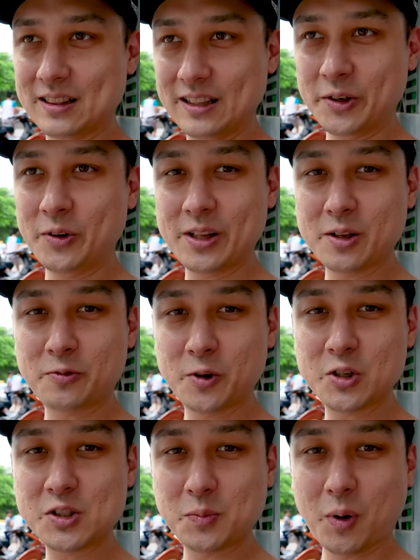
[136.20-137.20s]
literally the
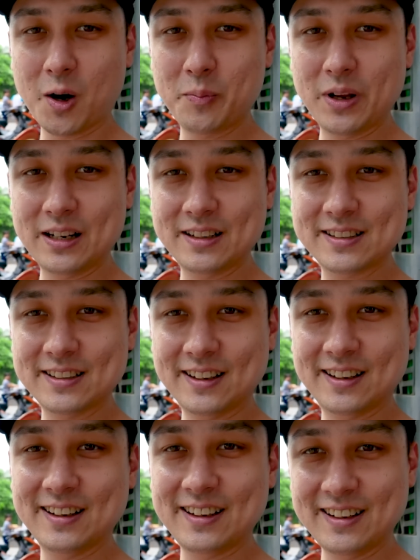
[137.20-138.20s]
first apartment
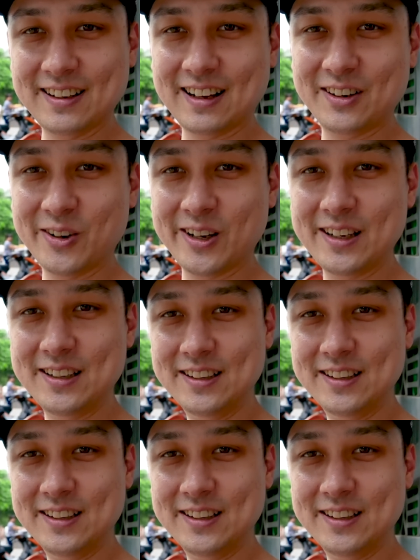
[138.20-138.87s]
in Hanoi.